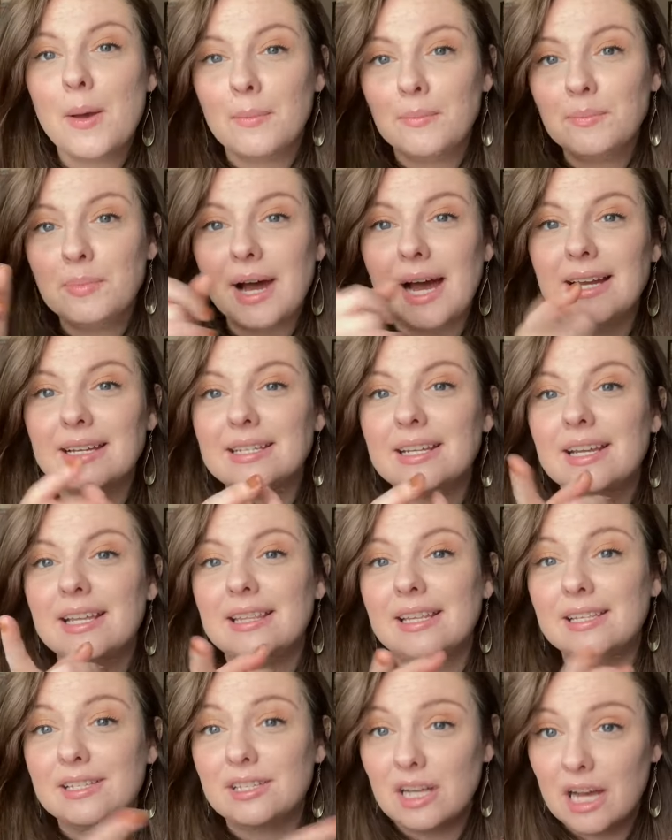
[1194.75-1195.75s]
But
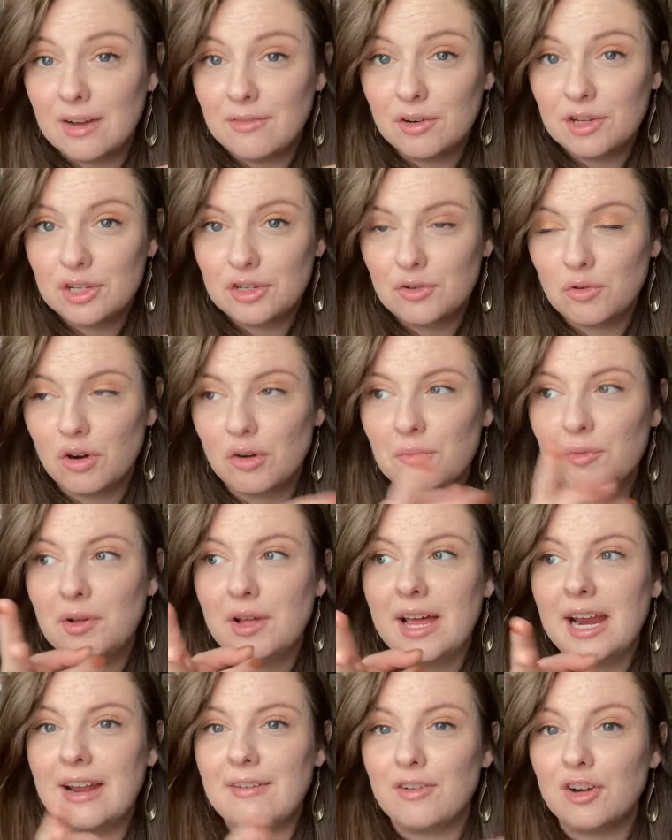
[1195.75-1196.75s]
this cover is adorable,
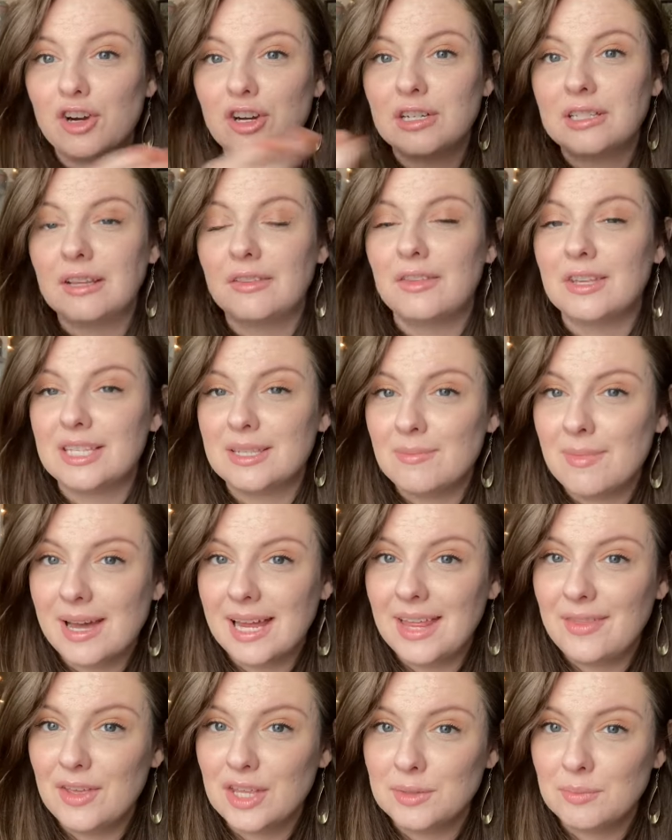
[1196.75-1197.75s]
and I've heard that the
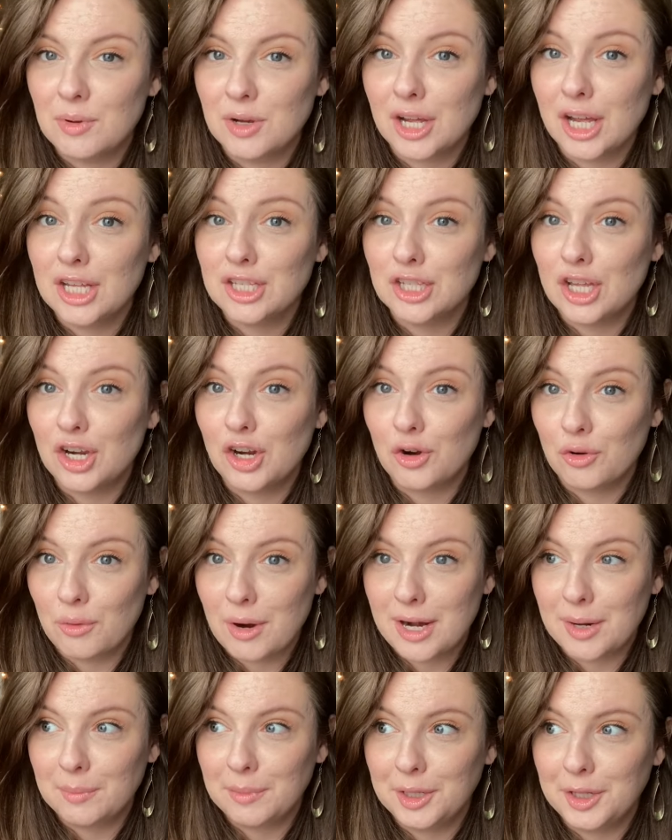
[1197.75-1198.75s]
smut in this book is
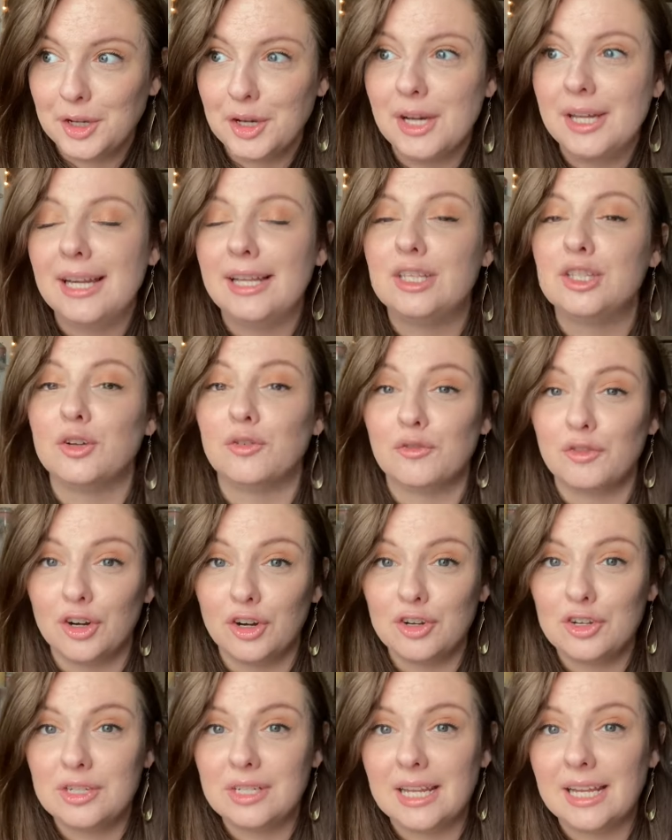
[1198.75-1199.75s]
incredibly good. It's the
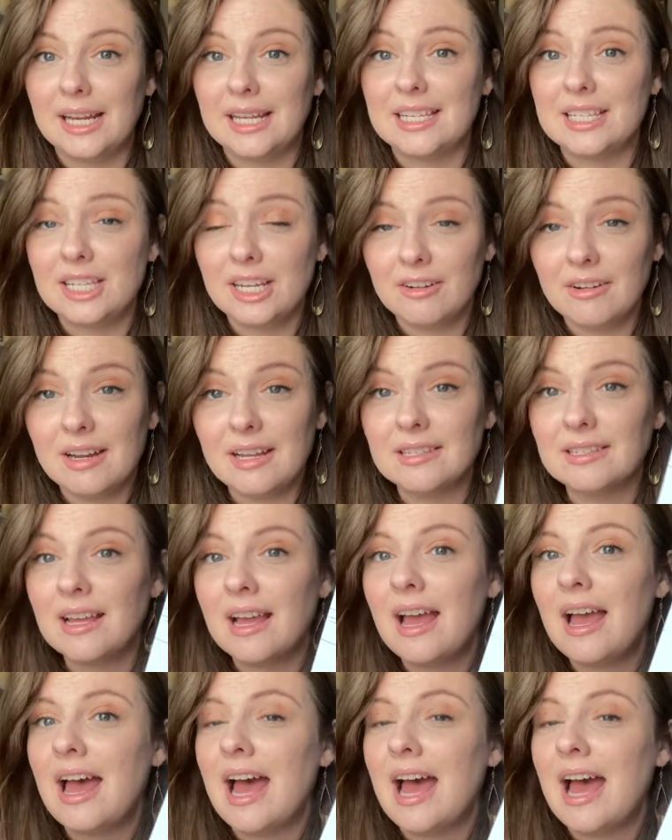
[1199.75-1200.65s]
first in a series.